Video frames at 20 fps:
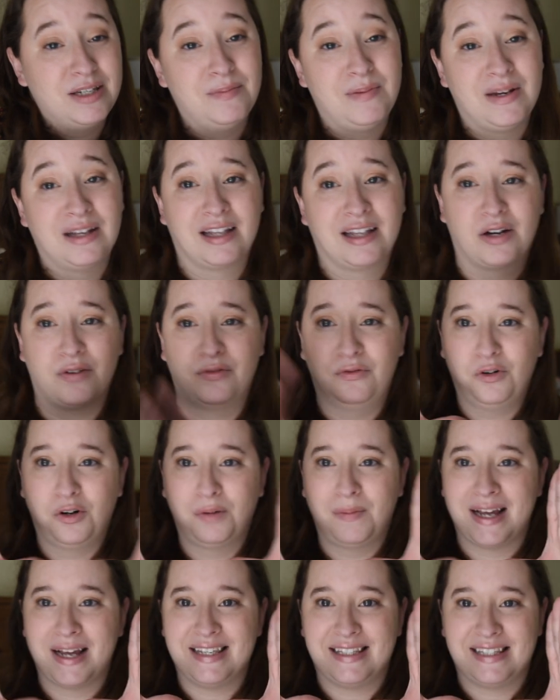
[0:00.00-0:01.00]
to be like a four
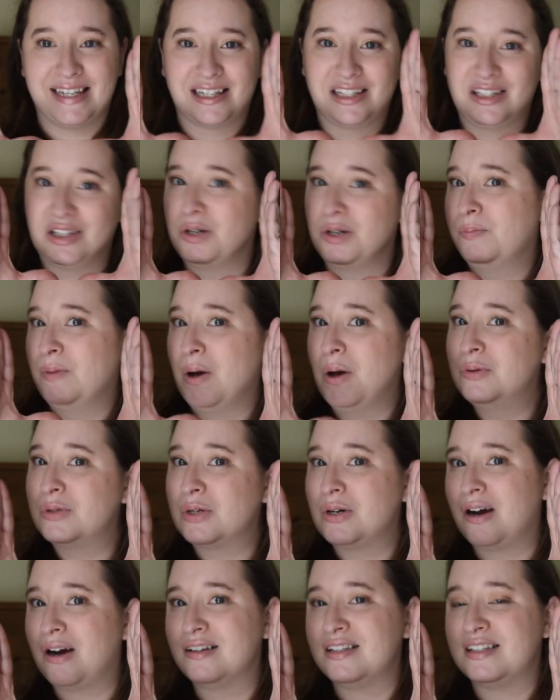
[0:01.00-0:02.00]
by six little
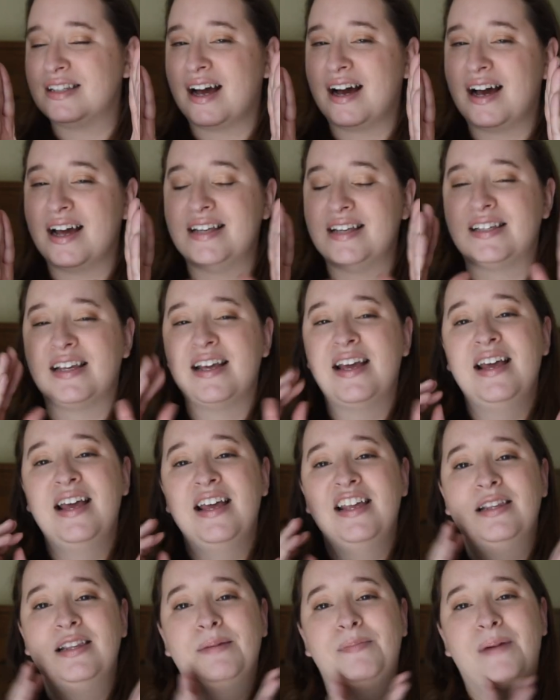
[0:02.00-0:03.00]
postcard size.
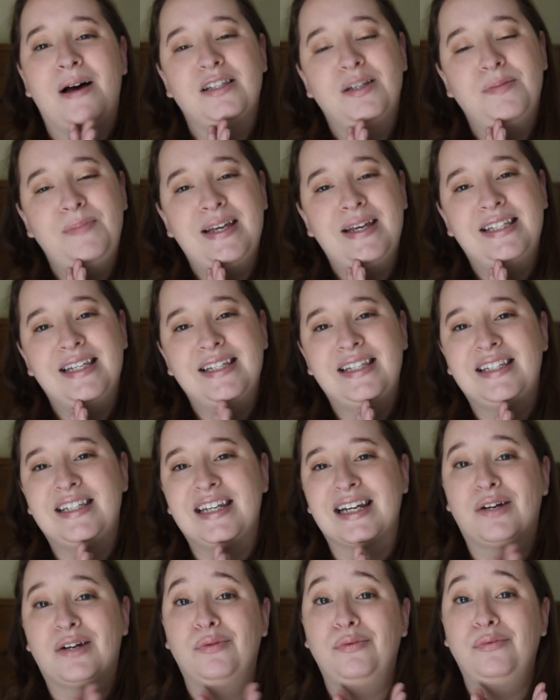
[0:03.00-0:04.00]
The puzzle pieces
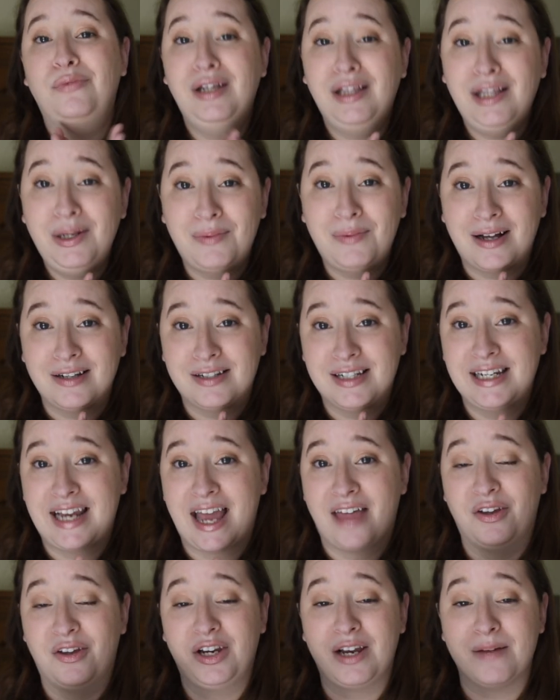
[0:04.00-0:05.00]
stick really well
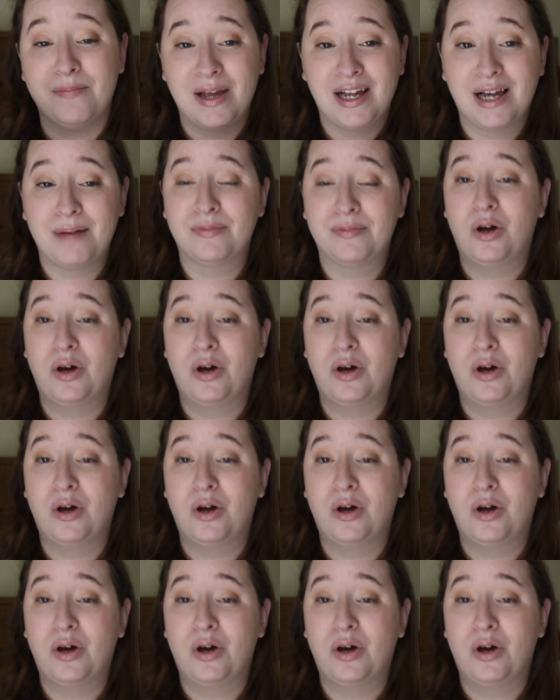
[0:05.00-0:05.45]
together. You can pick up